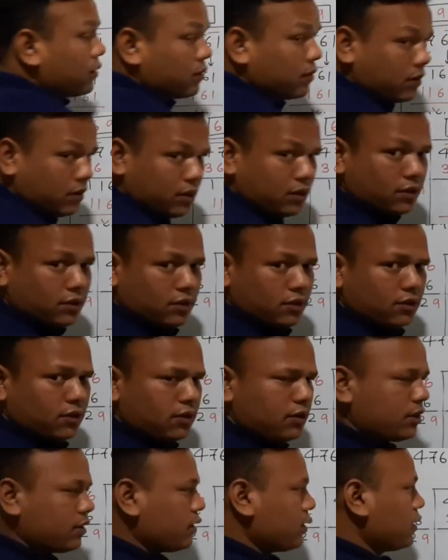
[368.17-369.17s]
this,
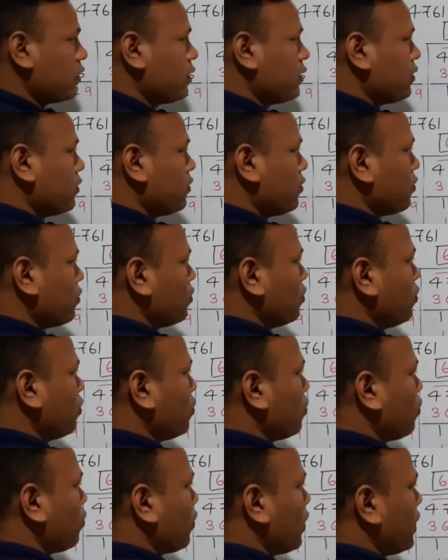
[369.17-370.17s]
isn't it? So
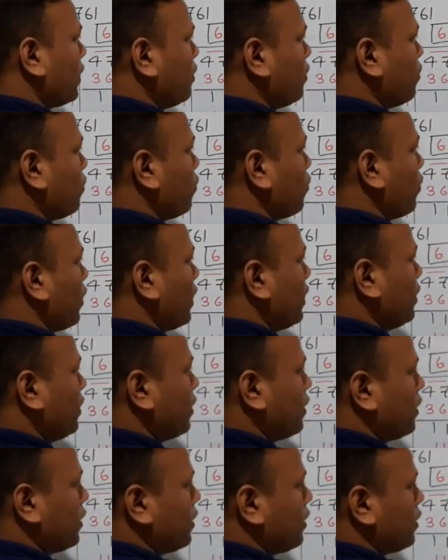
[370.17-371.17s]
1
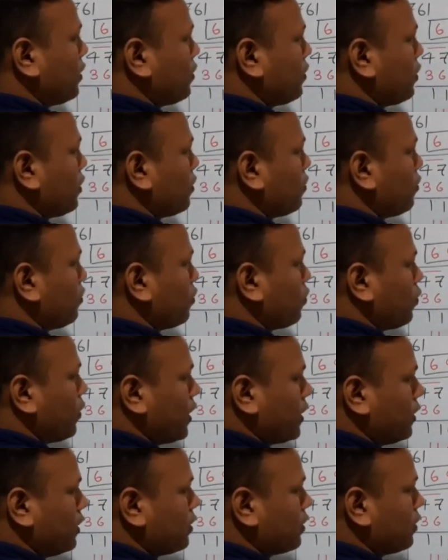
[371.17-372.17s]
gives you 1
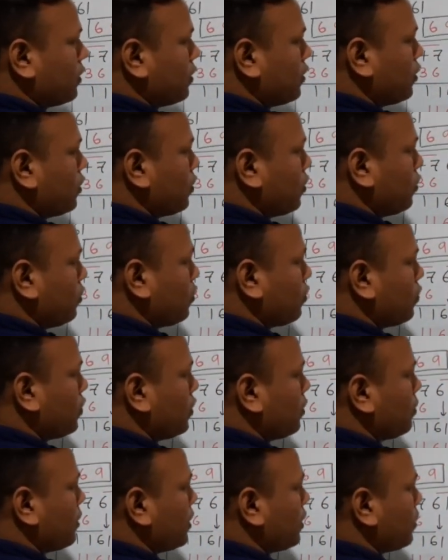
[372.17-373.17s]
here, so
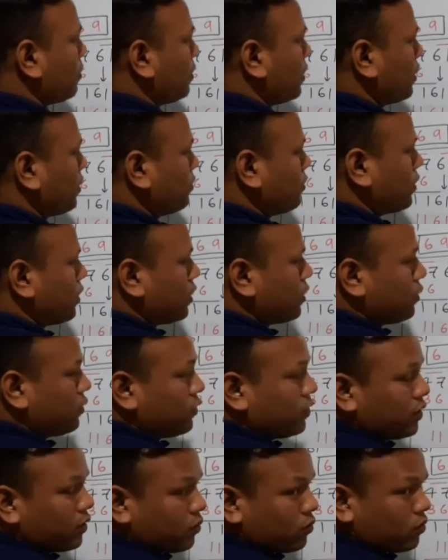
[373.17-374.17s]
remainder becomes
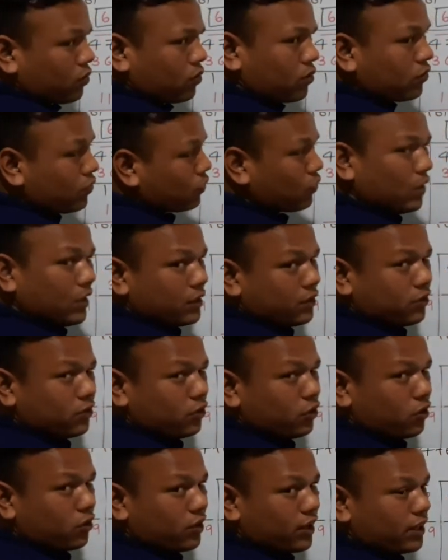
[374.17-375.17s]
0. So let's
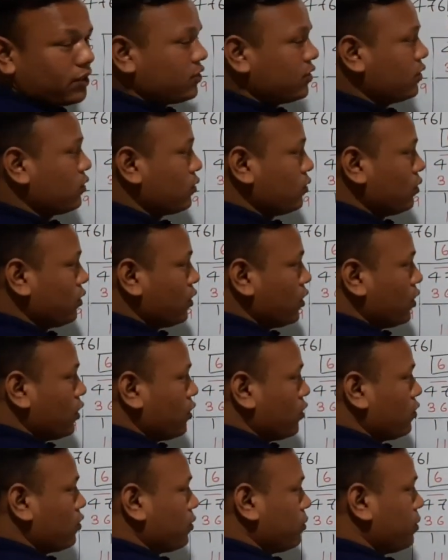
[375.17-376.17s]
not write 0.
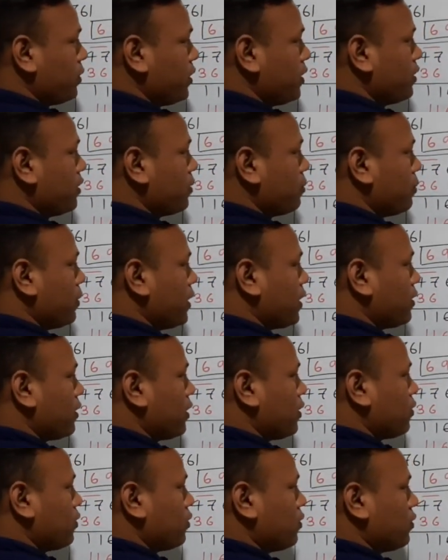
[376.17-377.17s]
So bring the pair
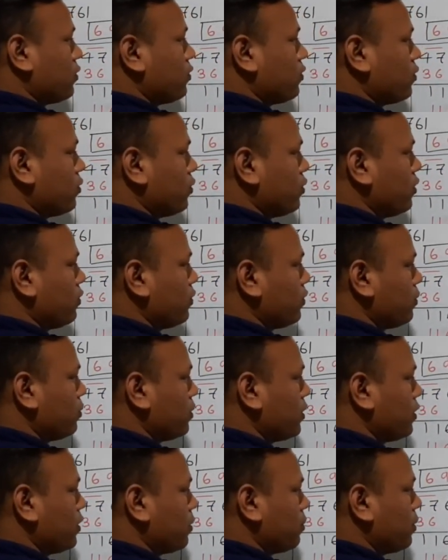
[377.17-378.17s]
now. So if you
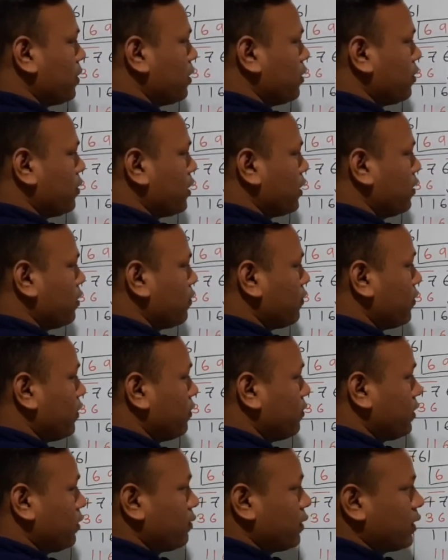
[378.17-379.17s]
bring the pair, you get
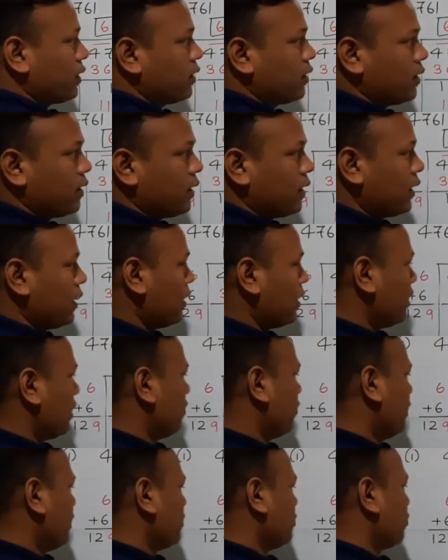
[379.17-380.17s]
51. Now
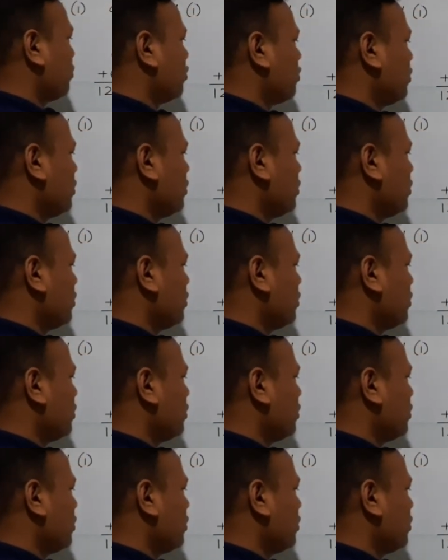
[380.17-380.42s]
next, what you